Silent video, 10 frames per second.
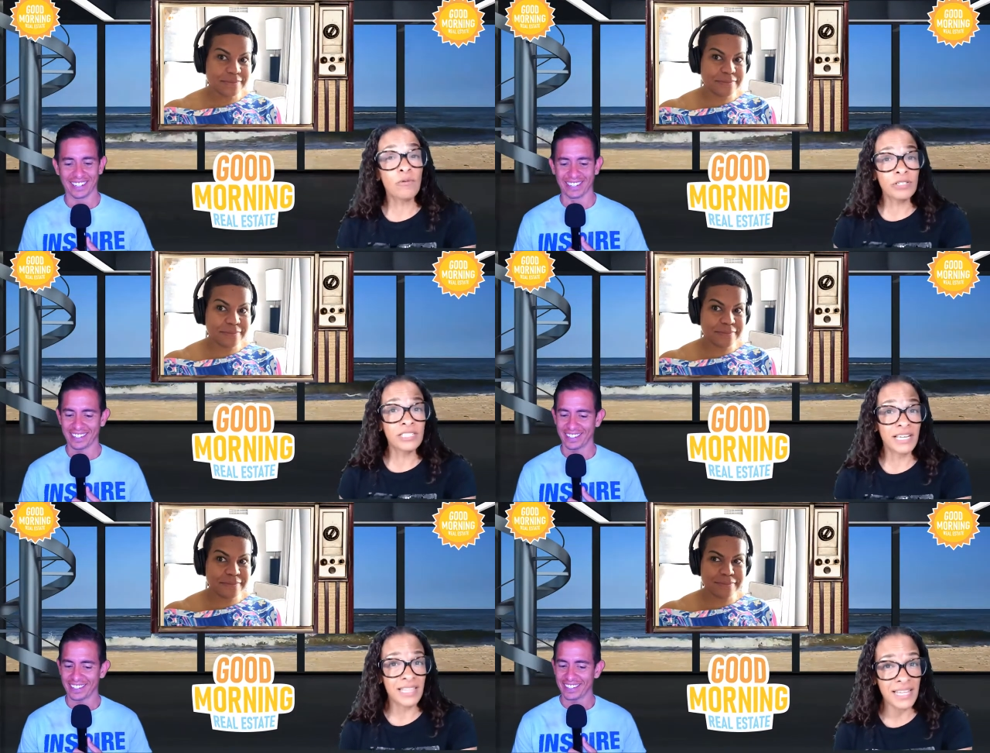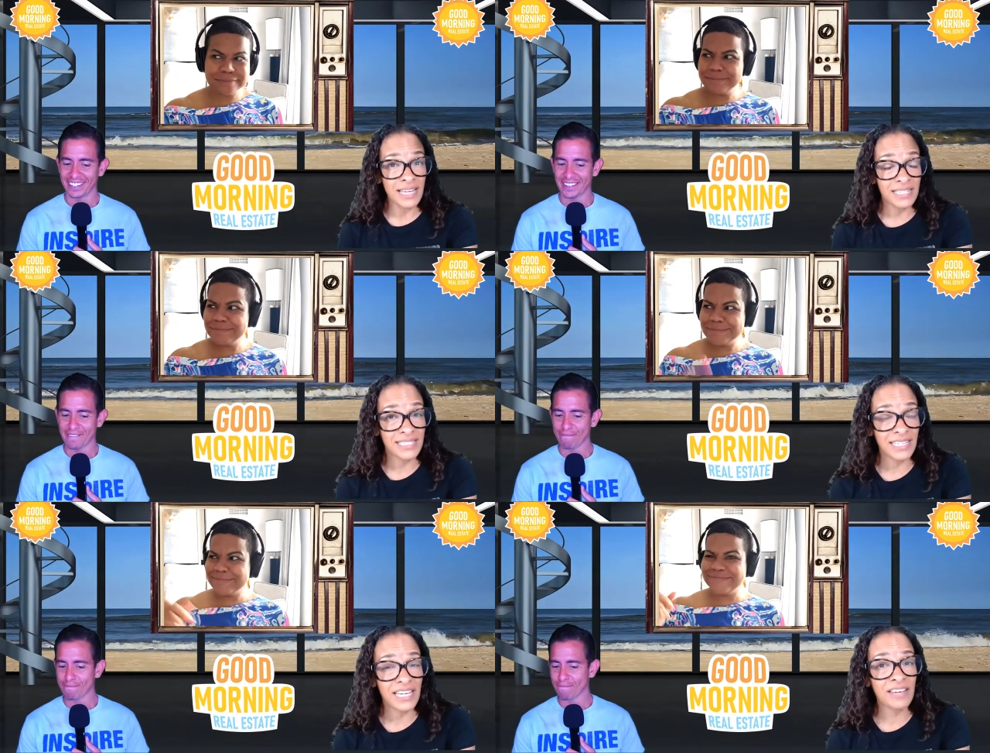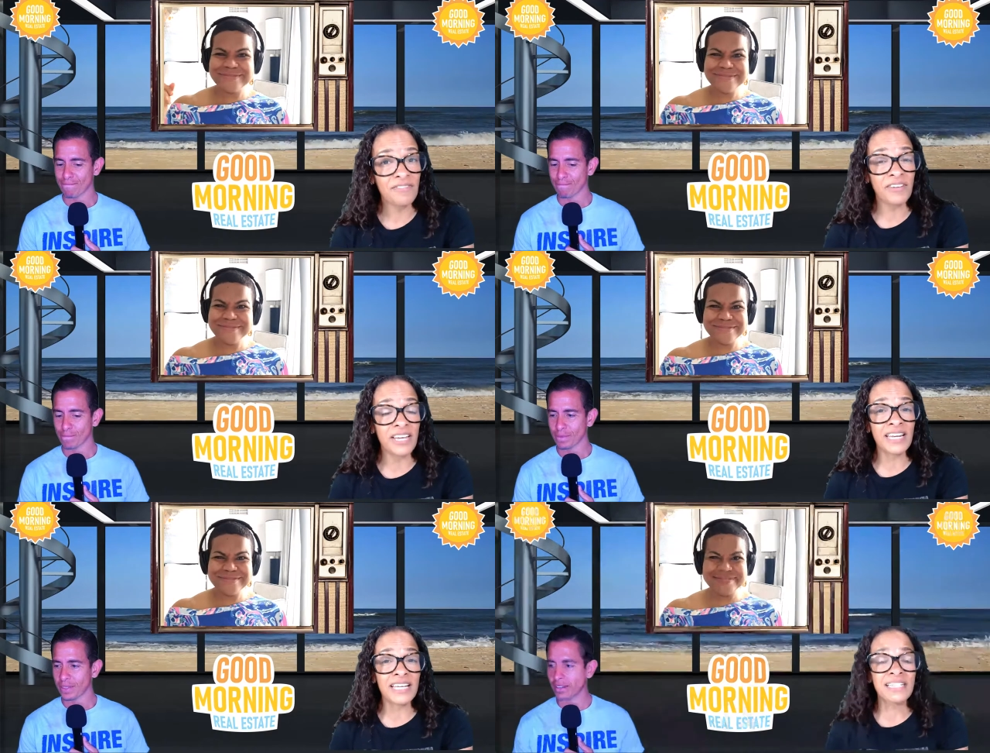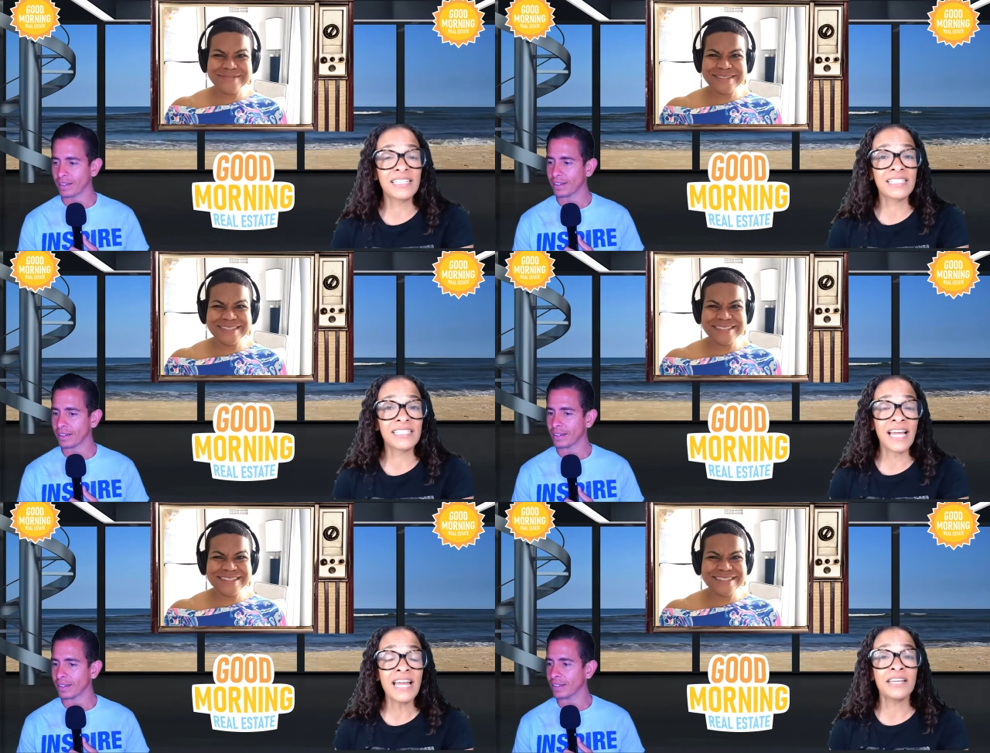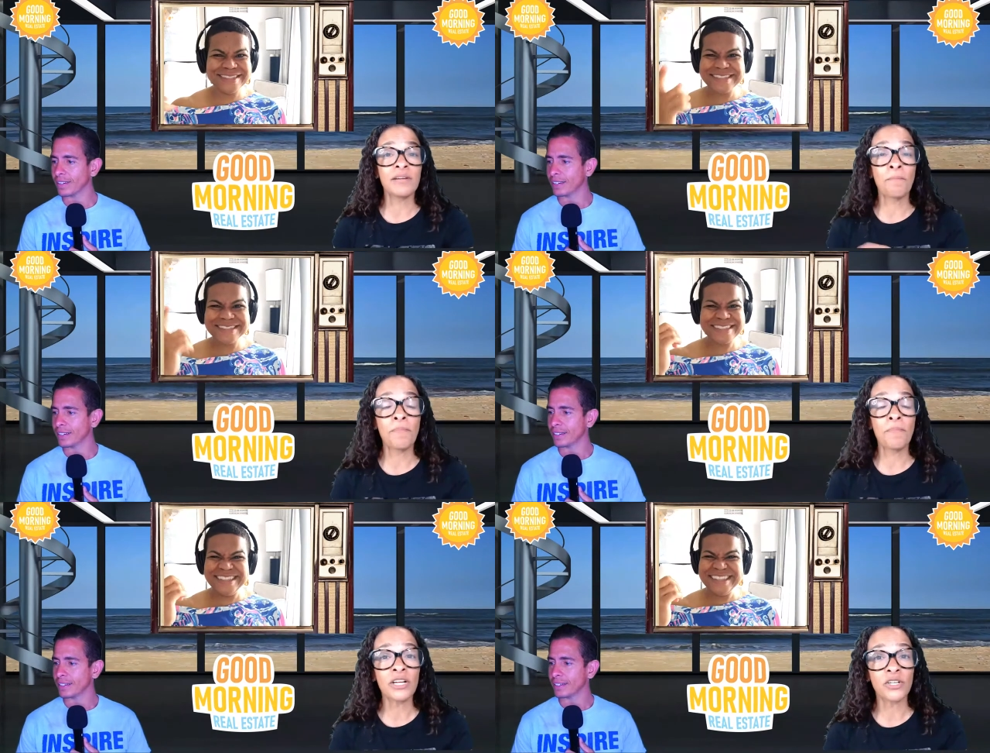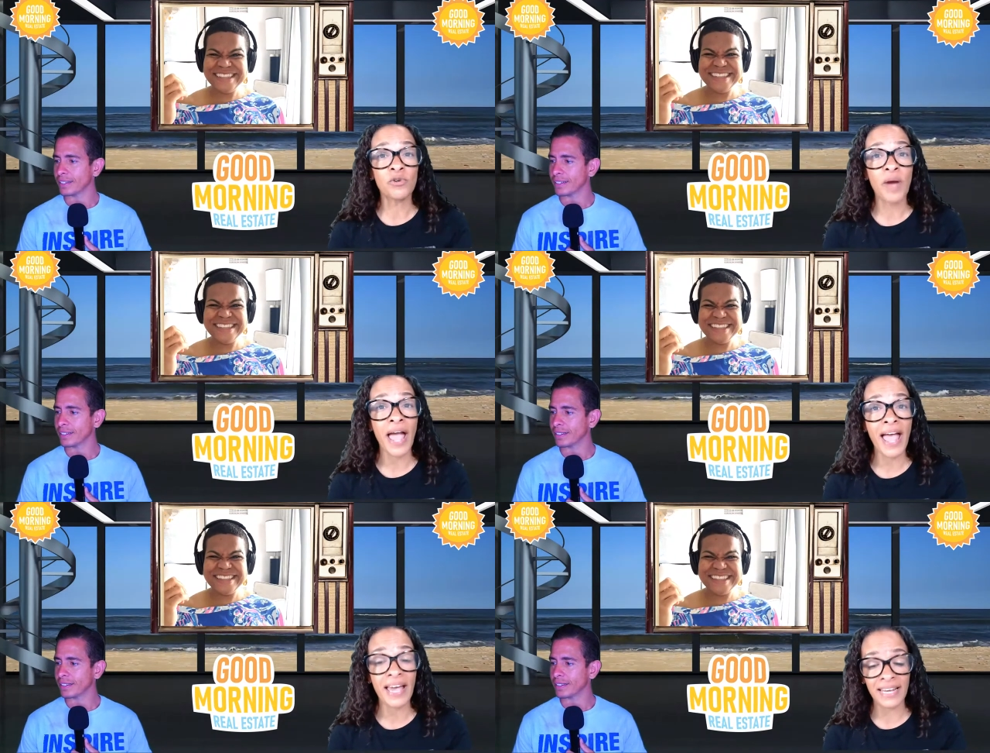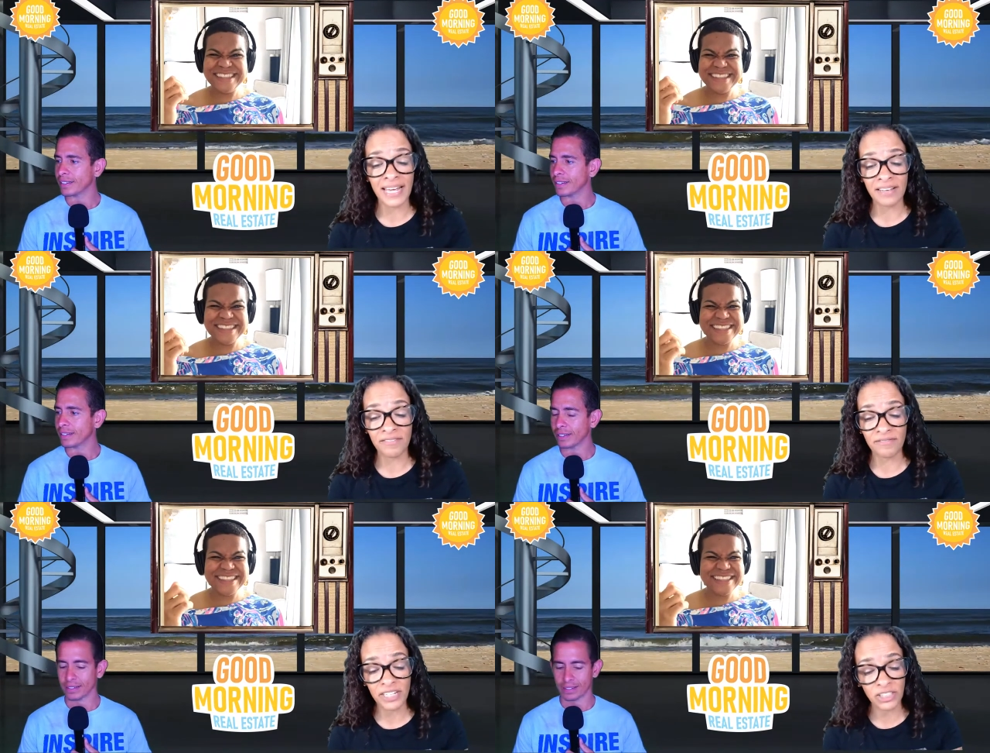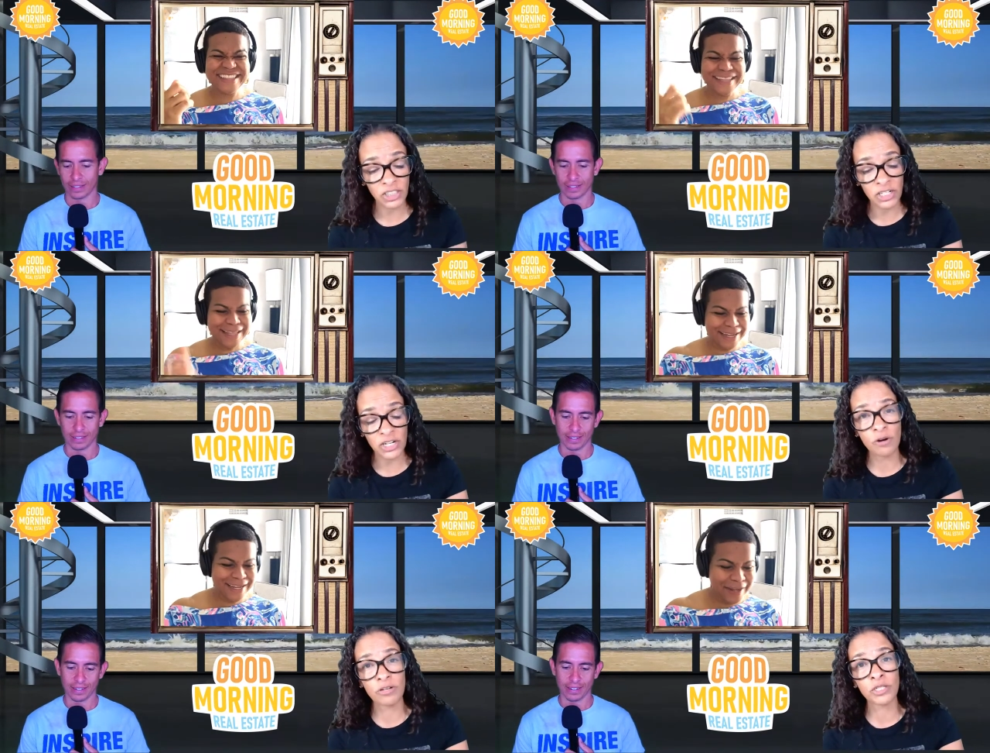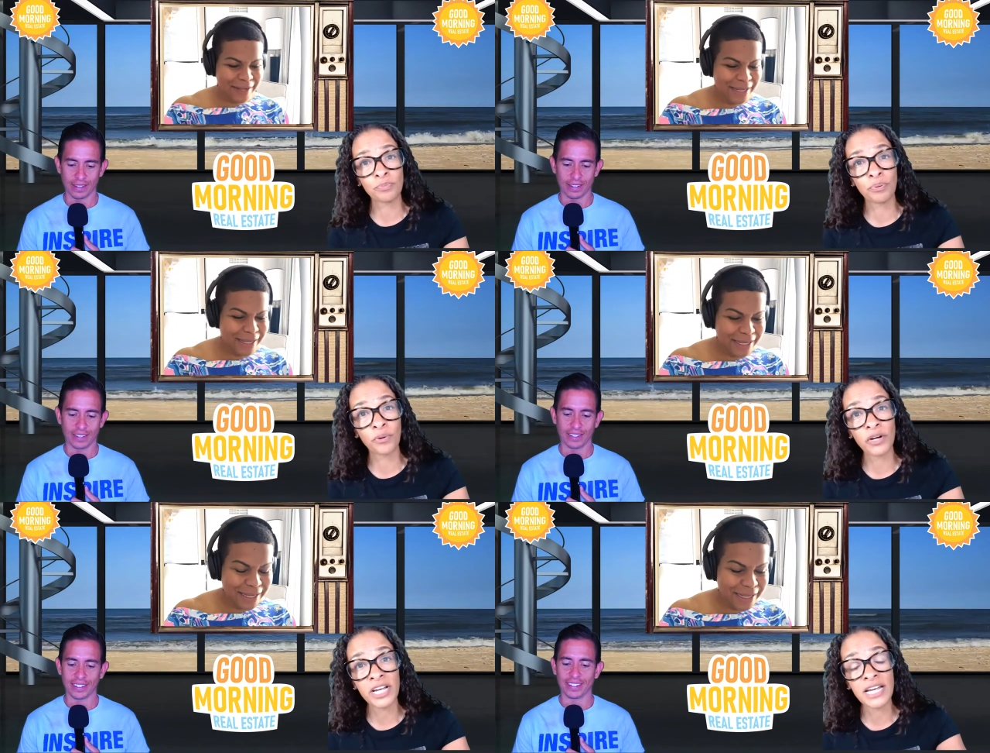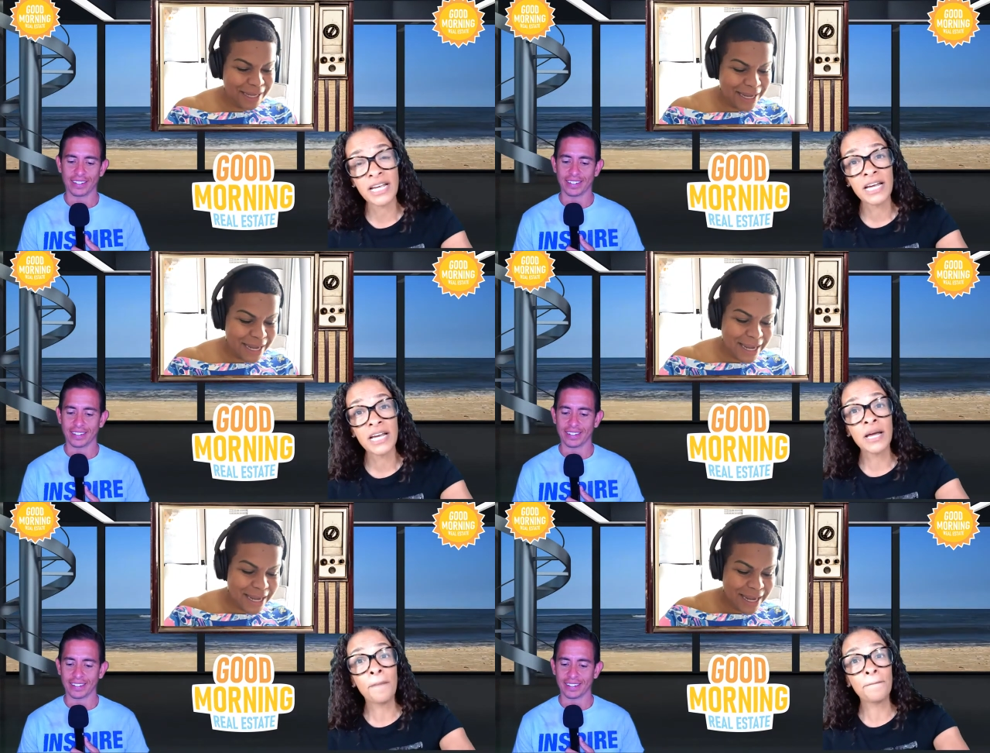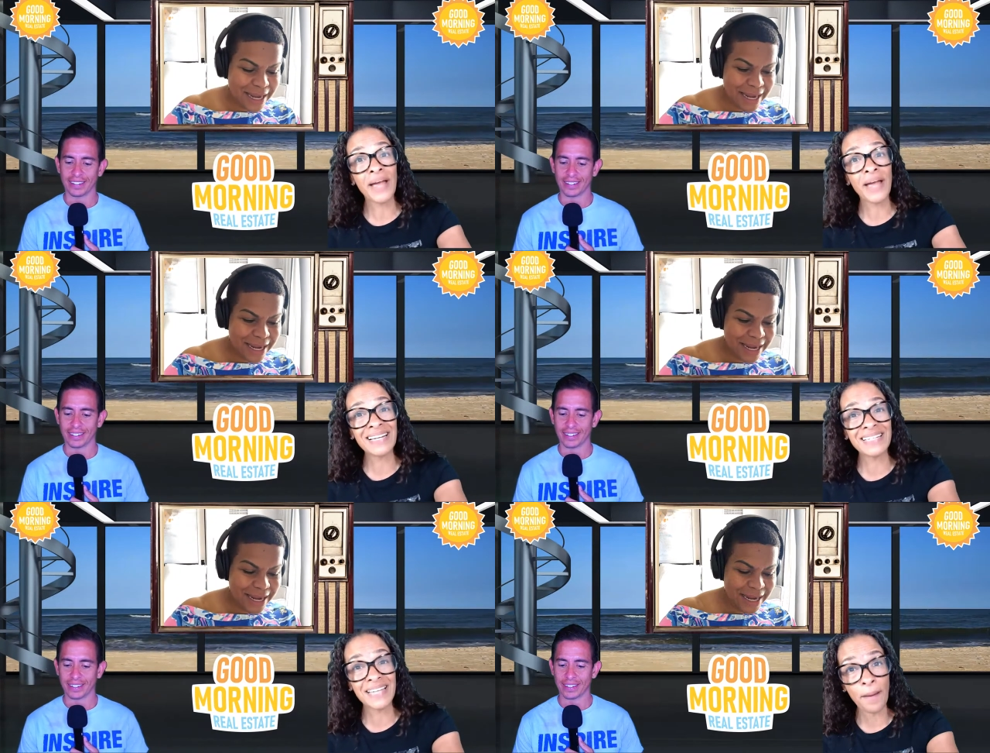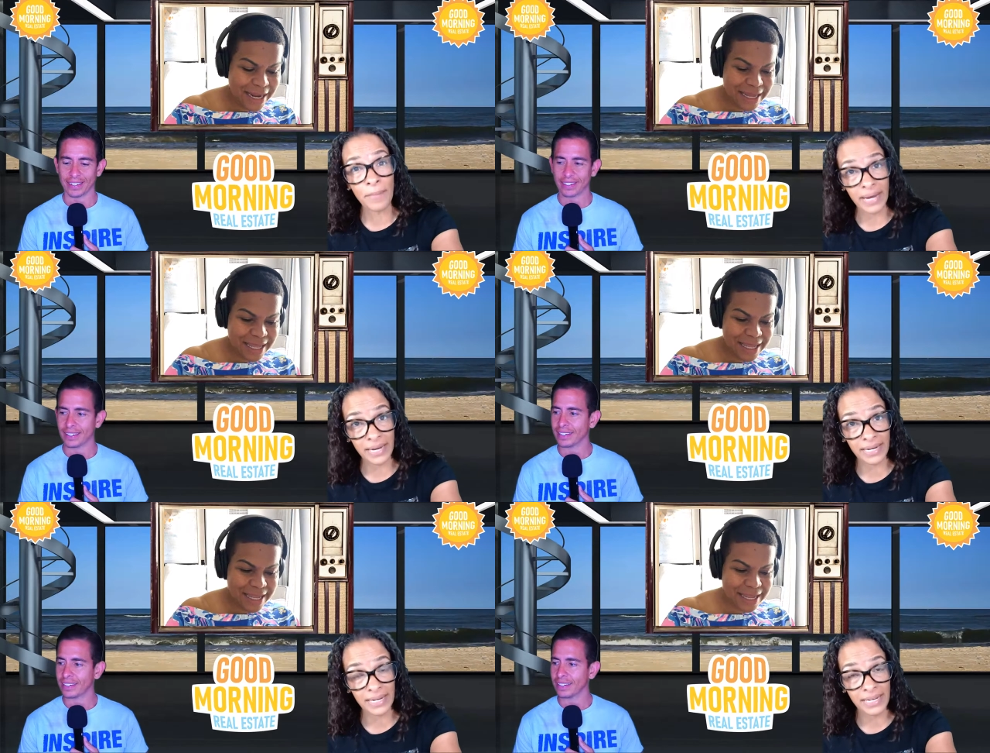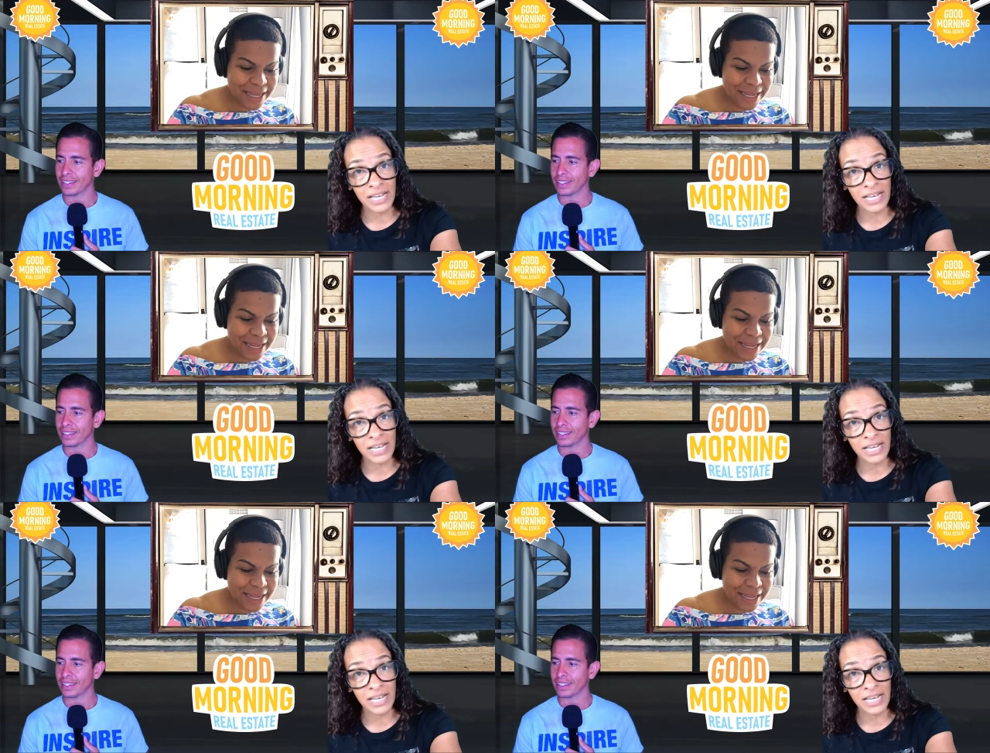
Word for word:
Speaker 1: I will say this if it is extended, but you had an eviction notice pre pandemic,